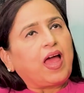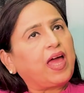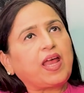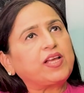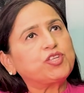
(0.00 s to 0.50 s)

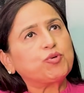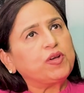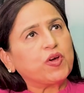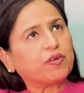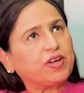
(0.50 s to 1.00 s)
And I
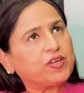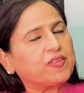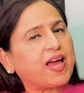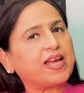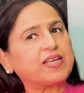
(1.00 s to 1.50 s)
truly agree to
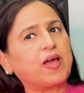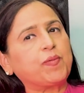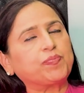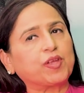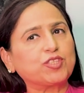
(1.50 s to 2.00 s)
that,
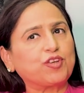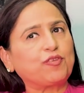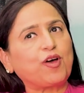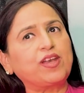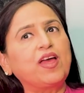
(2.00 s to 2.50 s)

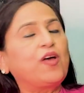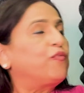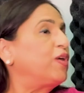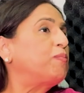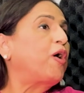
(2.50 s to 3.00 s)
Stéphane.
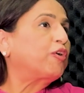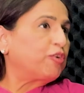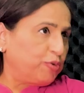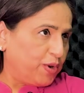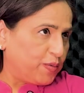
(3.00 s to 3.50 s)
When Mark
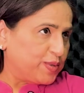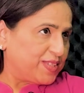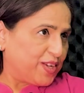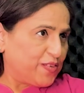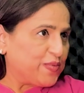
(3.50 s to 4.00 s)
Aruda was
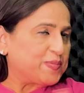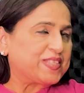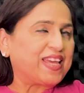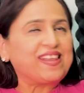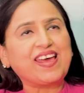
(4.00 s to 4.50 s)
there from
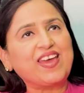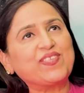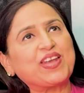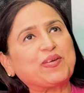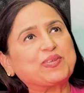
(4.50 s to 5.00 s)
Sun Life,
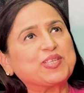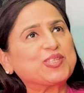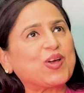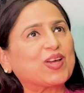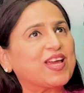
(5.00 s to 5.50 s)
and I was
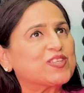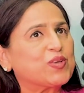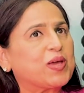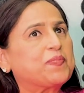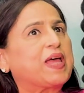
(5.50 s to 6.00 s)
just talking
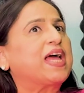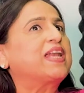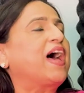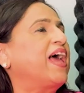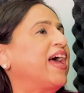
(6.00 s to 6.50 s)
to him
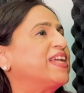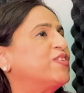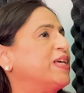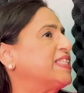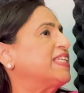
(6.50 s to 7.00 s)
that I
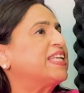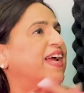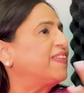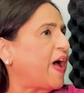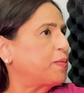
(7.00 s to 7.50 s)
had recently
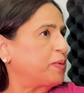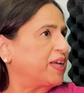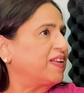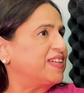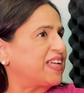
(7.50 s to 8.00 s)
at that
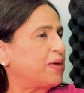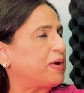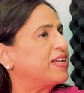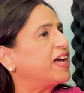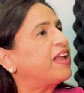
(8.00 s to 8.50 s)
particular time
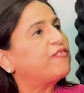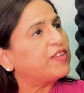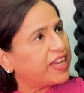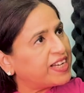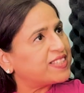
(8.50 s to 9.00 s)
had done
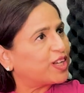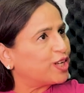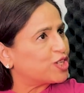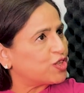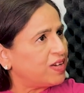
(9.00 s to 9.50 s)
FEA
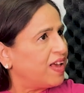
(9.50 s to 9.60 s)
designation.